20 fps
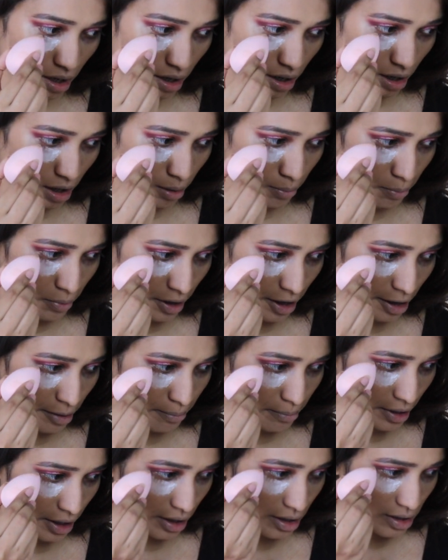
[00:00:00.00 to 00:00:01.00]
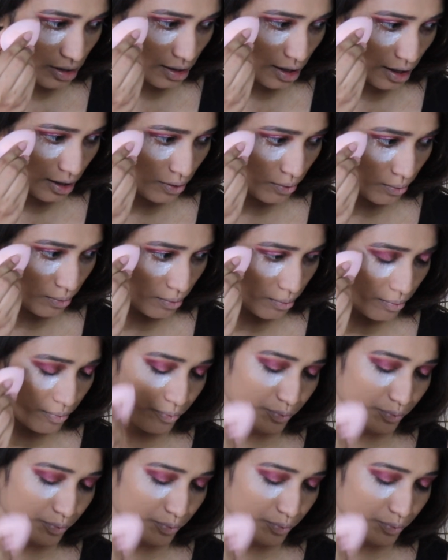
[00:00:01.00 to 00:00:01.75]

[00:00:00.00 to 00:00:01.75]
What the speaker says: a little bit because I don't,